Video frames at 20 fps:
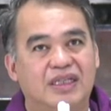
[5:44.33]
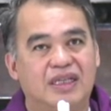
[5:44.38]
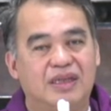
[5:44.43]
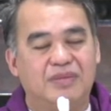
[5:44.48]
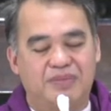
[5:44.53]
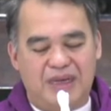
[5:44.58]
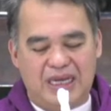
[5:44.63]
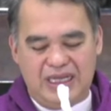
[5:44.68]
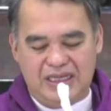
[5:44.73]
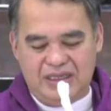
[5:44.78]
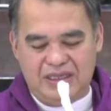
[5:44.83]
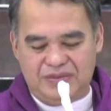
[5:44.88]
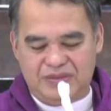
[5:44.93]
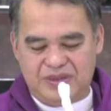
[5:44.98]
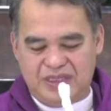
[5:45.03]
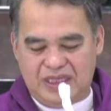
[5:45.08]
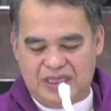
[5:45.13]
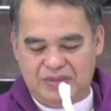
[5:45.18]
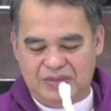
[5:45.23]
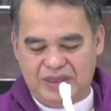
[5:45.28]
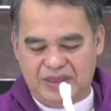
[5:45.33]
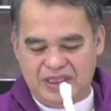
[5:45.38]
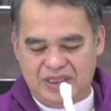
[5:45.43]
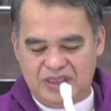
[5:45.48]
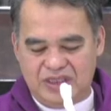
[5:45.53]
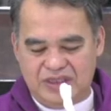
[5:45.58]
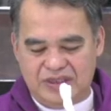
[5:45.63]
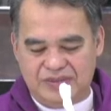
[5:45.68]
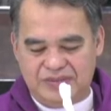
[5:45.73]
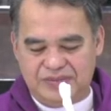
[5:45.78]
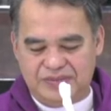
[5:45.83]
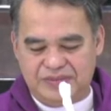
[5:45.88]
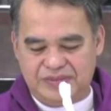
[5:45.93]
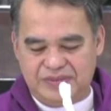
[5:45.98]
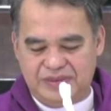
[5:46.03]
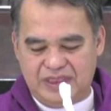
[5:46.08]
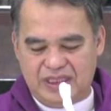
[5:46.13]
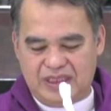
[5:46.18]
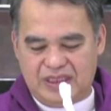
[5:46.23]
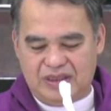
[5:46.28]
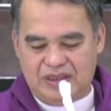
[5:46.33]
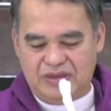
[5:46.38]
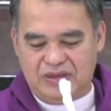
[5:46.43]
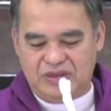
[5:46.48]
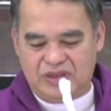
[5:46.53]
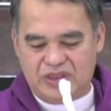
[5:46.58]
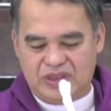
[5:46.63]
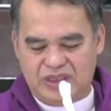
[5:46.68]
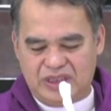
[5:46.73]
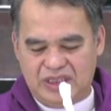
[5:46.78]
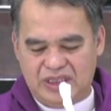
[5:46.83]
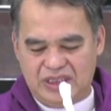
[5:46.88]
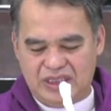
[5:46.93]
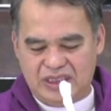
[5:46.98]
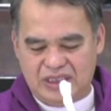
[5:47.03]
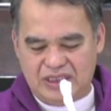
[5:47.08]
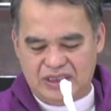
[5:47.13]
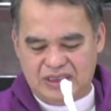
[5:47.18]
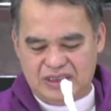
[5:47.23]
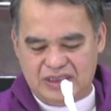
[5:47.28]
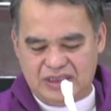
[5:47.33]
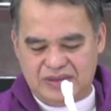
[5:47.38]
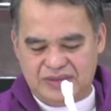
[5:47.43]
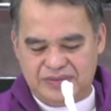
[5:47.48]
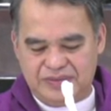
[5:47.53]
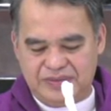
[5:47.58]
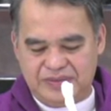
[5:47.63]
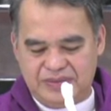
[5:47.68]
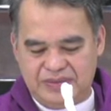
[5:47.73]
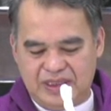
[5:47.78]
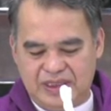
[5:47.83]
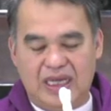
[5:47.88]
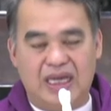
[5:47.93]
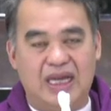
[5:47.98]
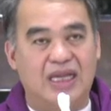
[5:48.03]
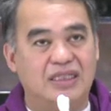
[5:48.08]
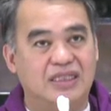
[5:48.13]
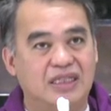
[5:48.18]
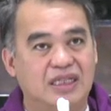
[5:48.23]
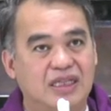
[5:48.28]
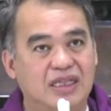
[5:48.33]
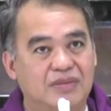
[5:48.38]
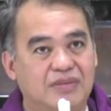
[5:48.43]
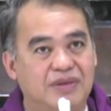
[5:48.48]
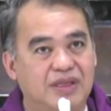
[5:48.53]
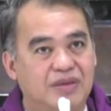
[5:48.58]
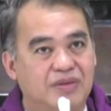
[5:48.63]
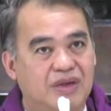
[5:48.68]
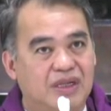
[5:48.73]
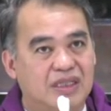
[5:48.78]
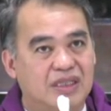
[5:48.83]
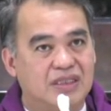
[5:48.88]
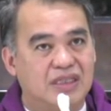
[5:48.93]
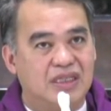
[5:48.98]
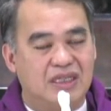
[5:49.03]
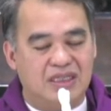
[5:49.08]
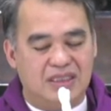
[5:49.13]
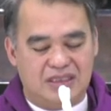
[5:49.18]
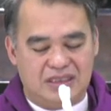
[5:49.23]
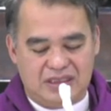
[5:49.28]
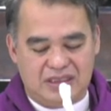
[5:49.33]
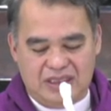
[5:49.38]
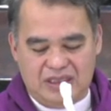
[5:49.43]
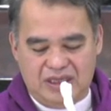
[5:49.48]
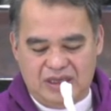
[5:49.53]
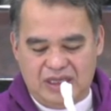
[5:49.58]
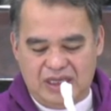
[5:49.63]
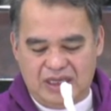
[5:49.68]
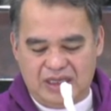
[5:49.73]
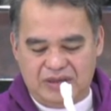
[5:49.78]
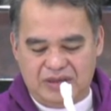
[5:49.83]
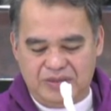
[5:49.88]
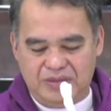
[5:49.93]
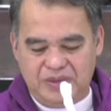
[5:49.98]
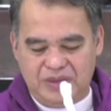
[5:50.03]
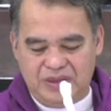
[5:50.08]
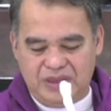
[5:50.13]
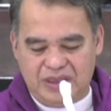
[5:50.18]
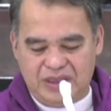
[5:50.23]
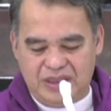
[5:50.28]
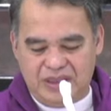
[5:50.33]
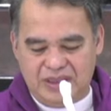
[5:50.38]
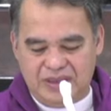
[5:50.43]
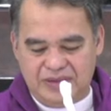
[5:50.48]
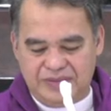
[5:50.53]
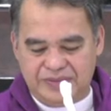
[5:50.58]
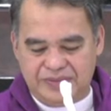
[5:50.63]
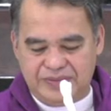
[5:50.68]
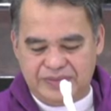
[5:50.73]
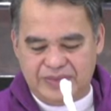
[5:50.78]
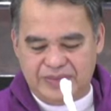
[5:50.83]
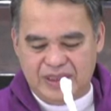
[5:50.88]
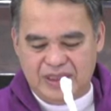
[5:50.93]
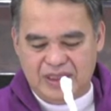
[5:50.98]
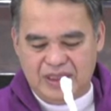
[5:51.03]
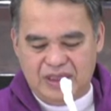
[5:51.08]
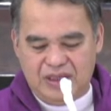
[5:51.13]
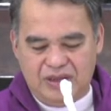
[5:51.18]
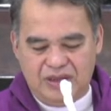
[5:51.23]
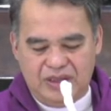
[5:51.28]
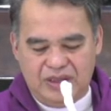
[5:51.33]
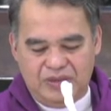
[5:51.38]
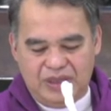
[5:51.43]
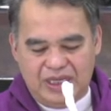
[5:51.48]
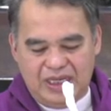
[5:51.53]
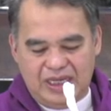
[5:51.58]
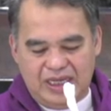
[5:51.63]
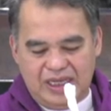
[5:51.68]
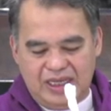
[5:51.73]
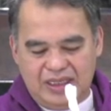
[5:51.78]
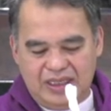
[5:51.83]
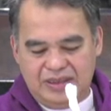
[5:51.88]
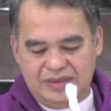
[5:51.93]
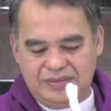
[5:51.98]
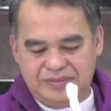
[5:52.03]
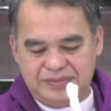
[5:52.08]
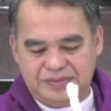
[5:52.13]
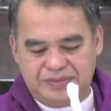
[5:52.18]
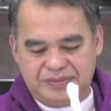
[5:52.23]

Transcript: the plan of salvation that concerns us as individuals and as a community. On the one hand,